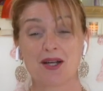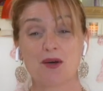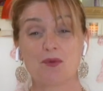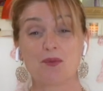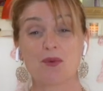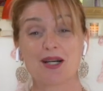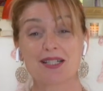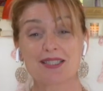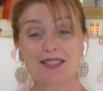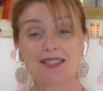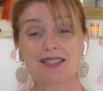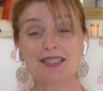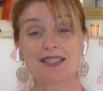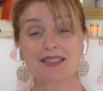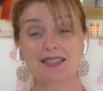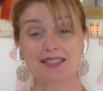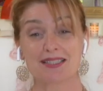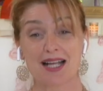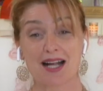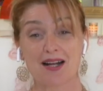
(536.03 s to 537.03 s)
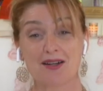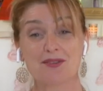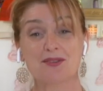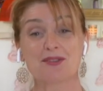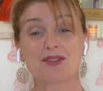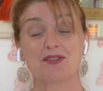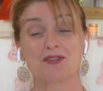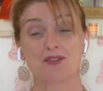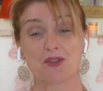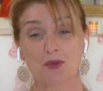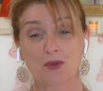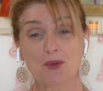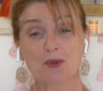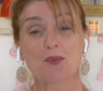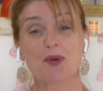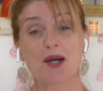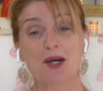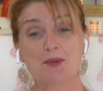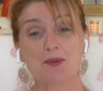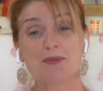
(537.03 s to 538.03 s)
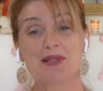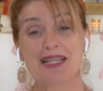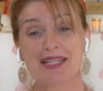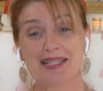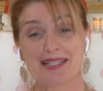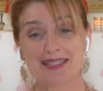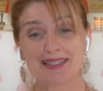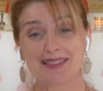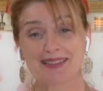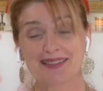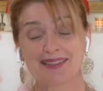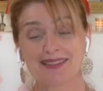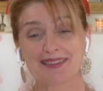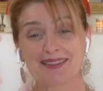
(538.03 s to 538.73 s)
What's the sound of your well-being?